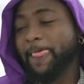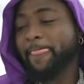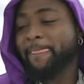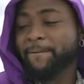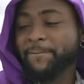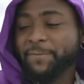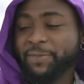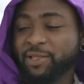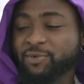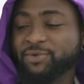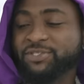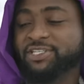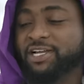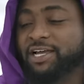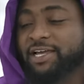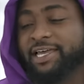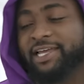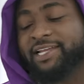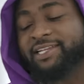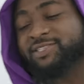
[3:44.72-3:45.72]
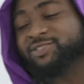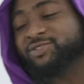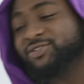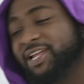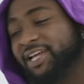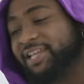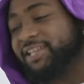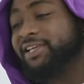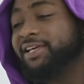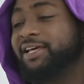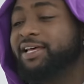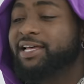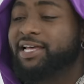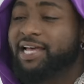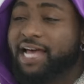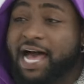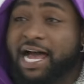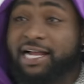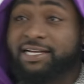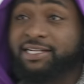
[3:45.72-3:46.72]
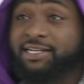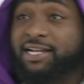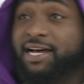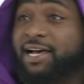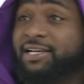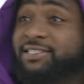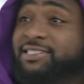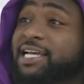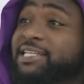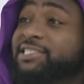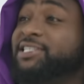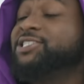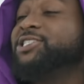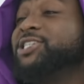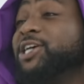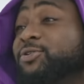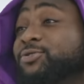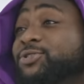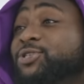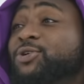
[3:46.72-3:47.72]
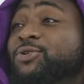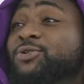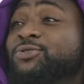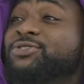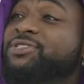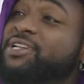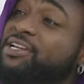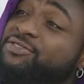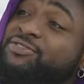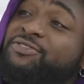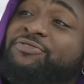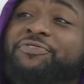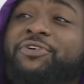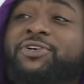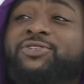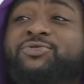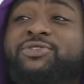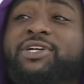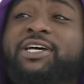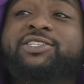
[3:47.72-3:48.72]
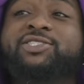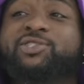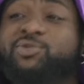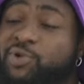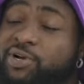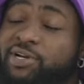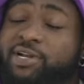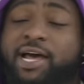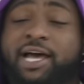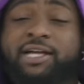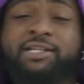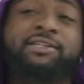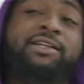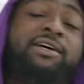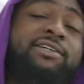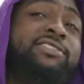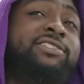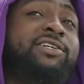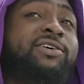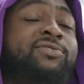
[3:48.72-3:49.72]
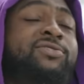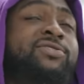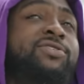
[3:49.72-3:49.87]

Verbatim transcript: mm. then we start getting into like Adidas, like the shell toes. That was the first one yeah. I used to wear, Adidas shell